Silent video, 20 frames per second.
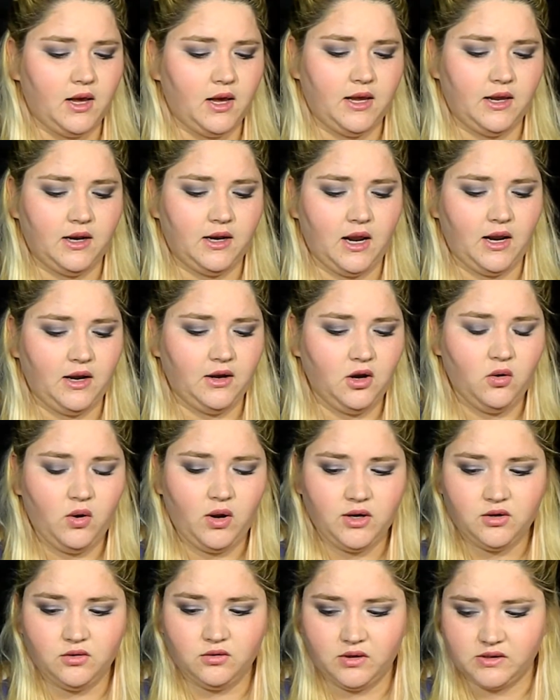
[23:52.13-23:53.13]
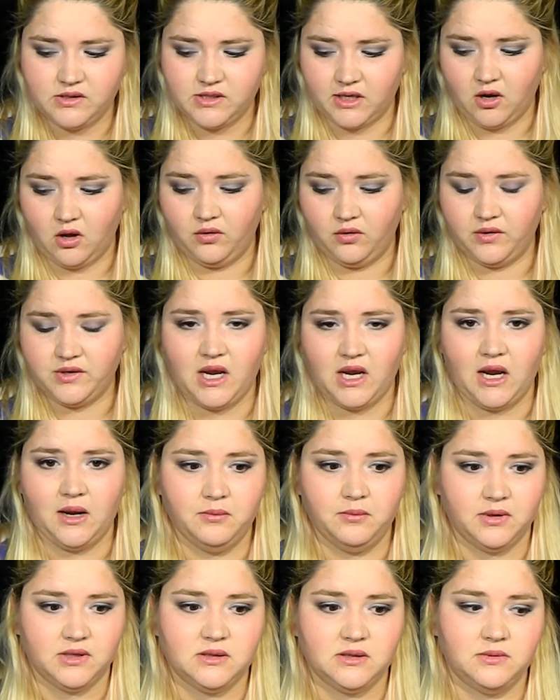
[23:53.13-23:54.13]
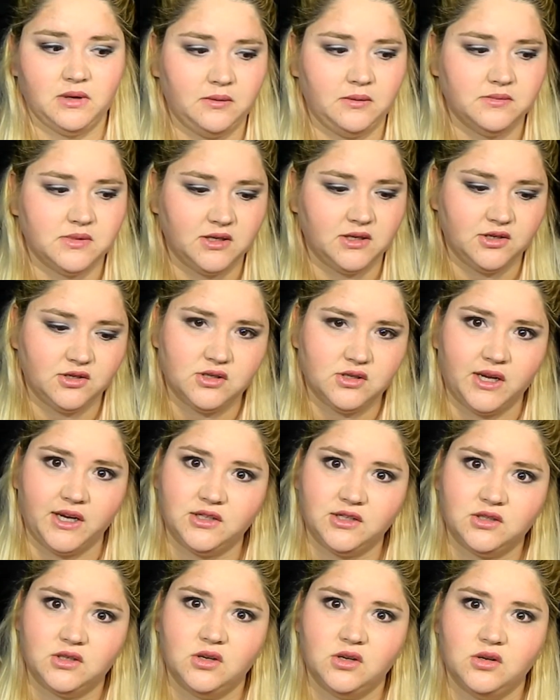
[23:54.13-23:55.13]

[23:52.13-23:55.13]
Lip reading: and I know I do these like all the time, but sometimes I just like